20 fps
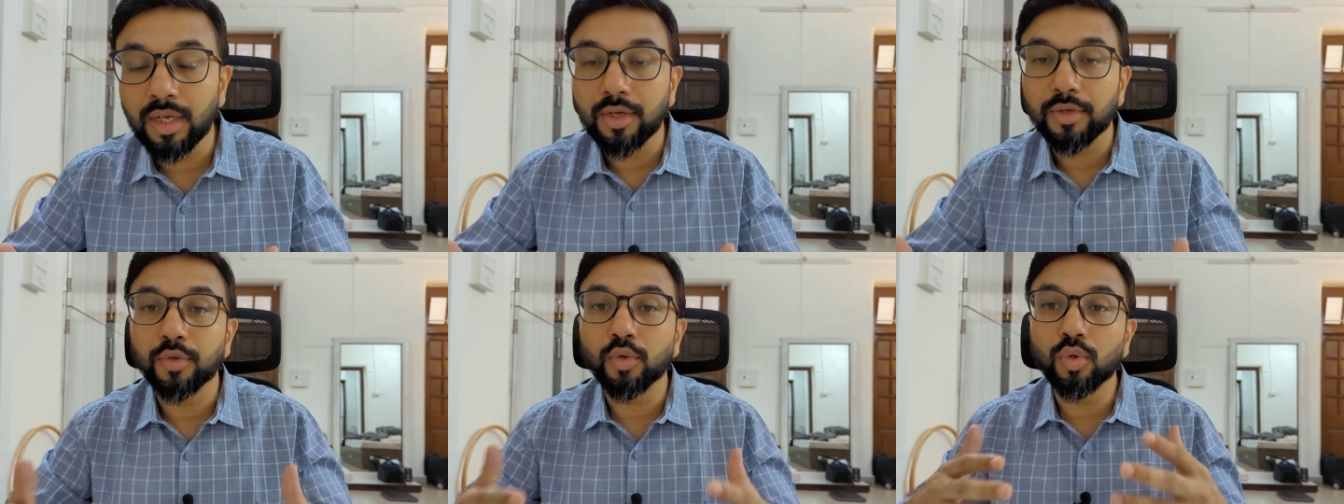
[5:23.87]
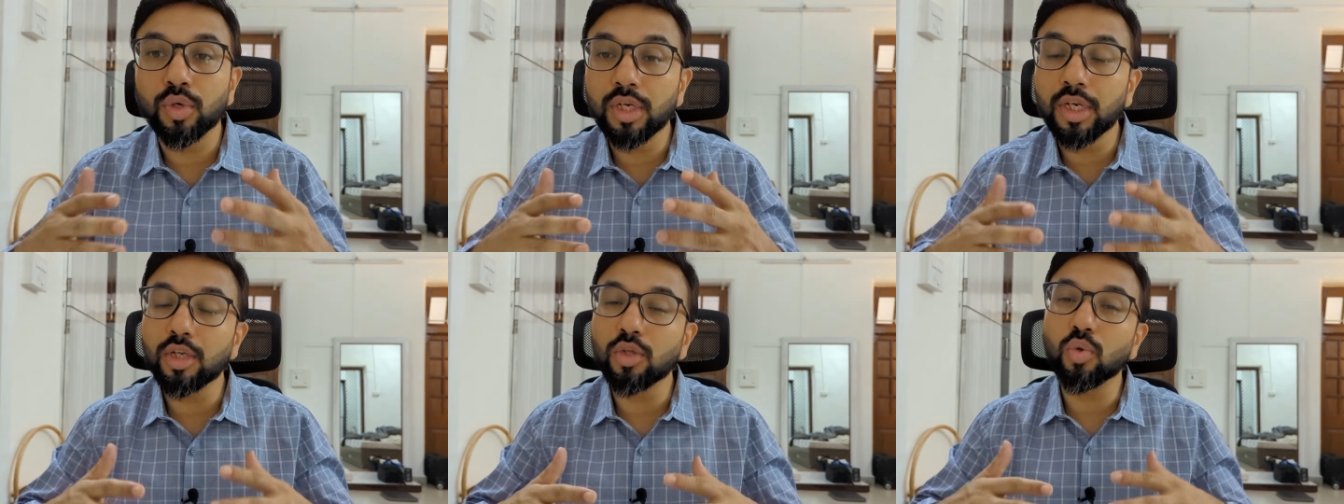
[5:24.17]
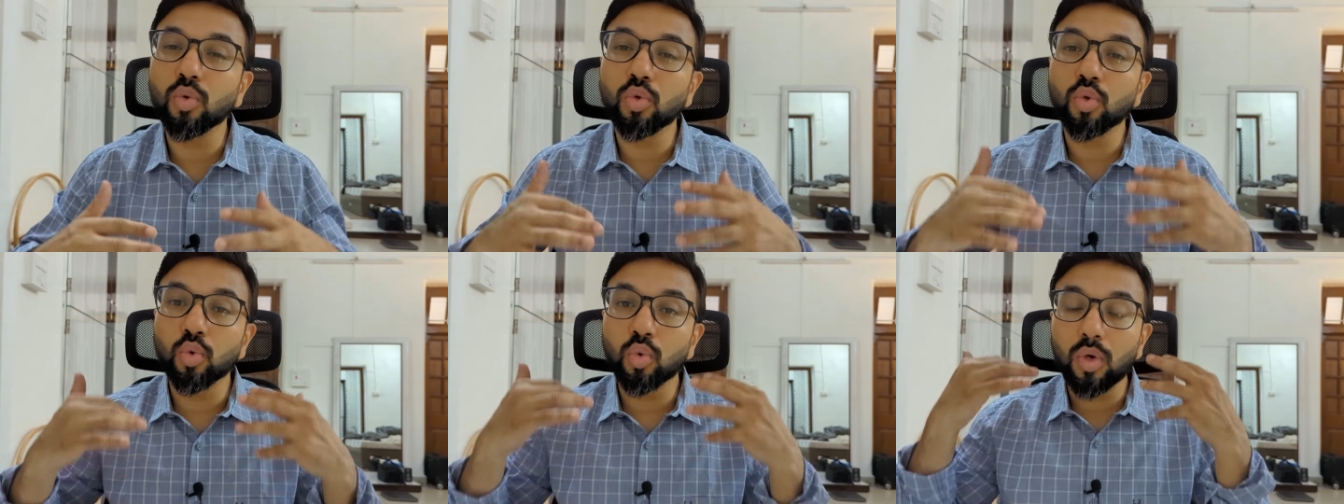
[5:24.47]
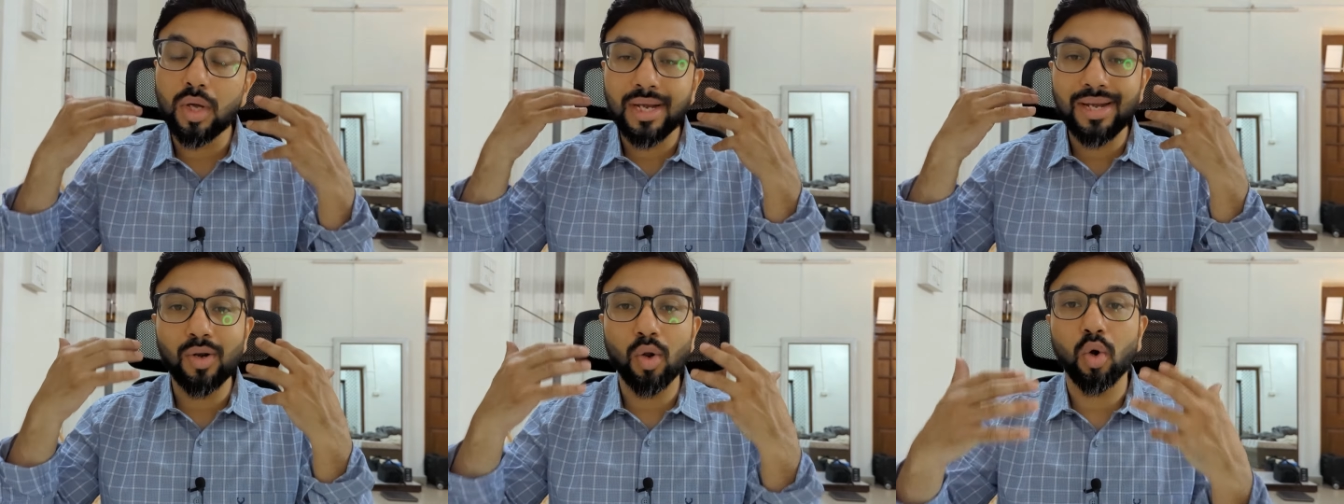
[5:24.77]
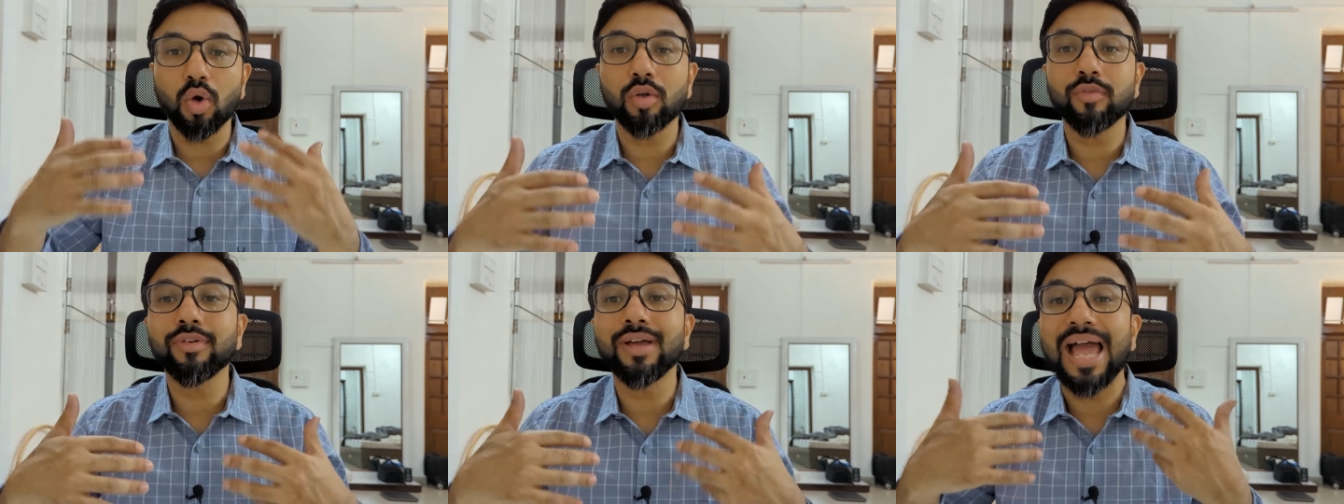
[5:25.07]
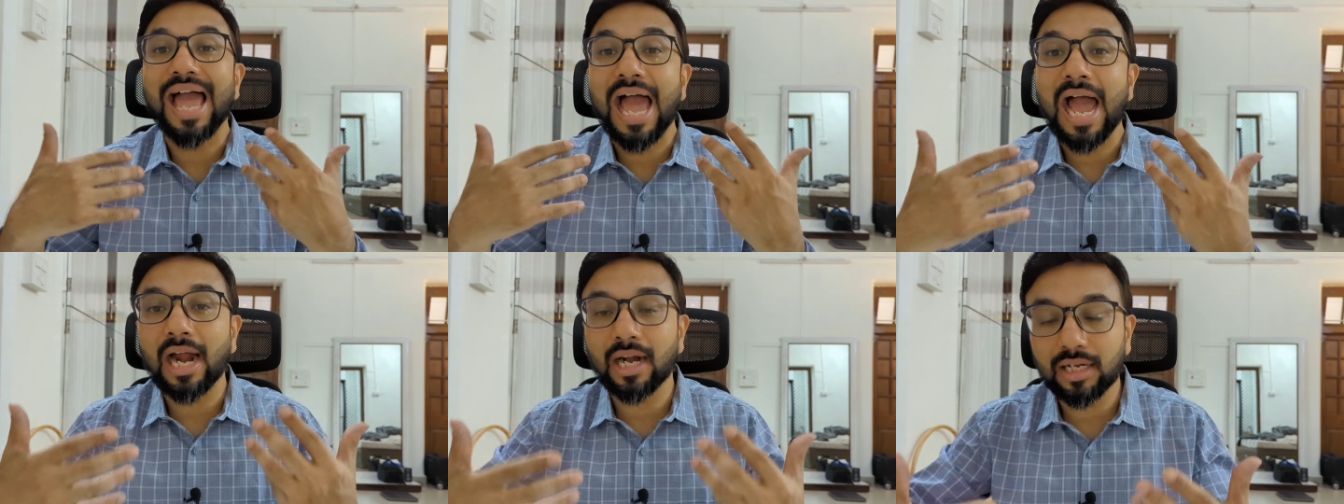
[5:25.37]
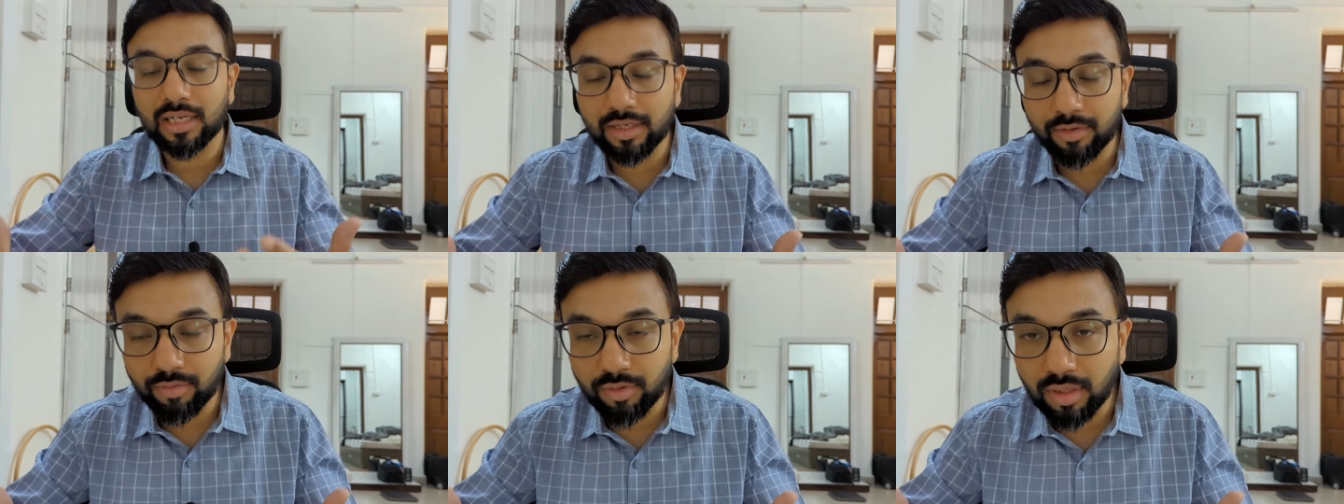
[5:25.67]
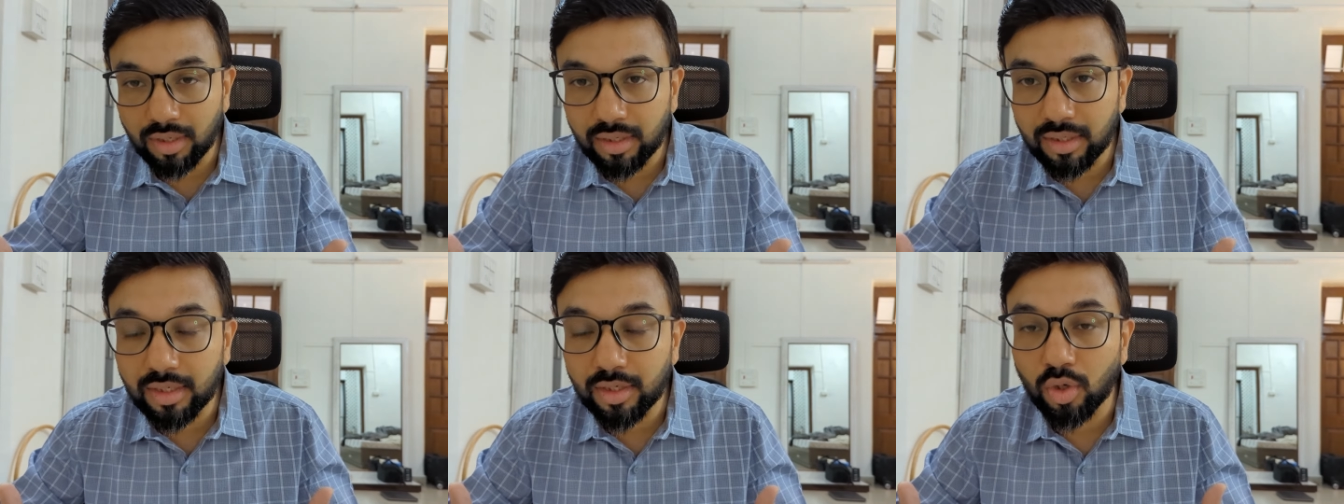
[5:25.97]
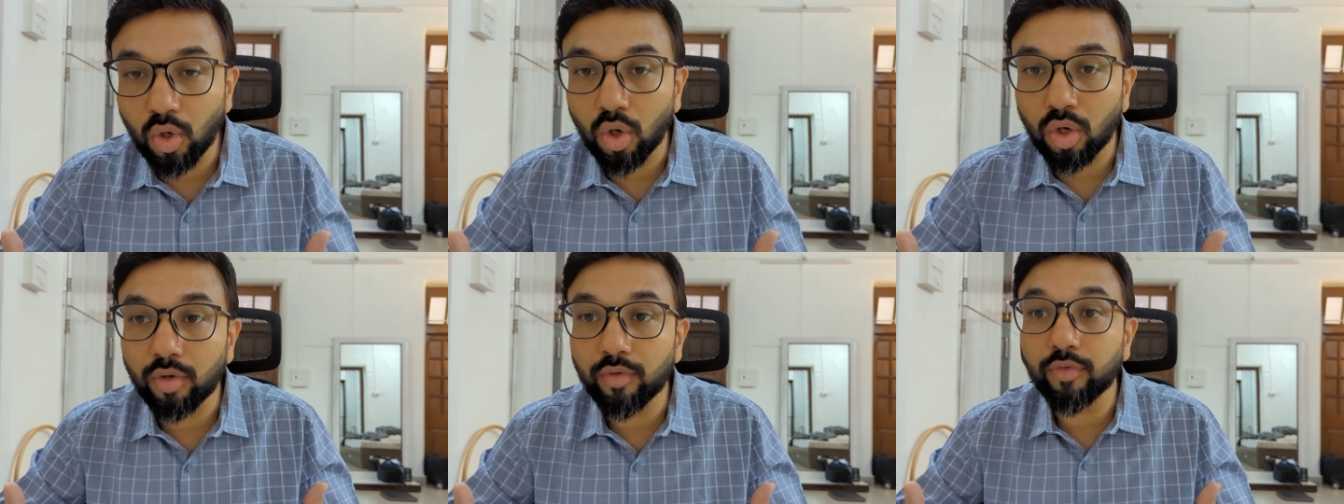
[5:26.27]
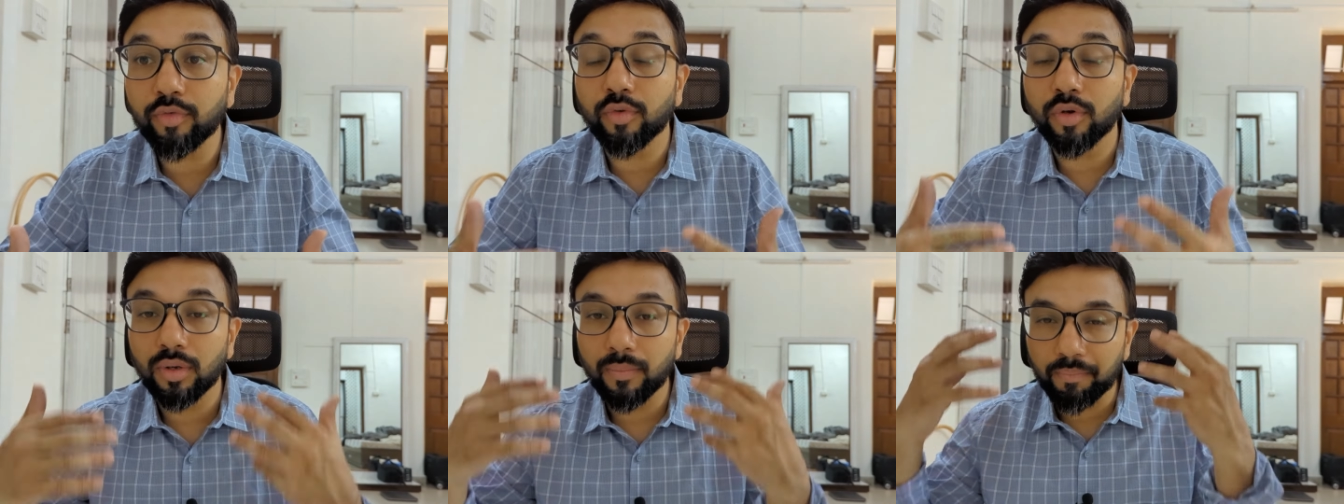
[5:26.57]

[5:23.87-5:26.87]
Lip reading: you need to do a lot of active learning, lot of